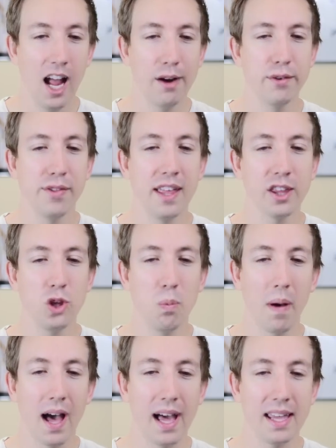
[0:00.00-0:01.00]
Everything you
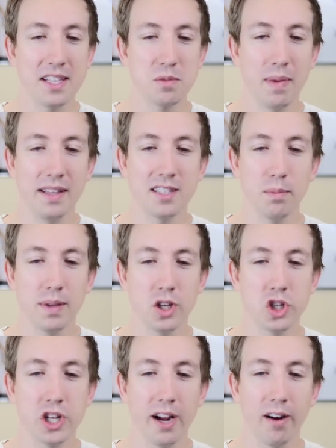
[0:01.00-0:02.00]
buy is meant to be
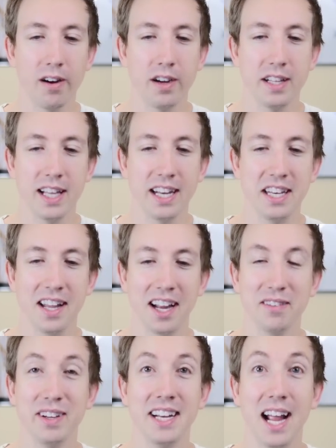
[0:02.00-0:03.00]
shared, yet
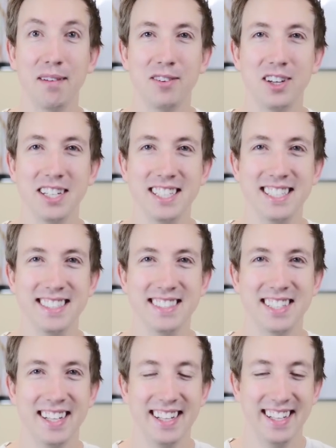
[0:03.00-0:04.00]
none of it ever is.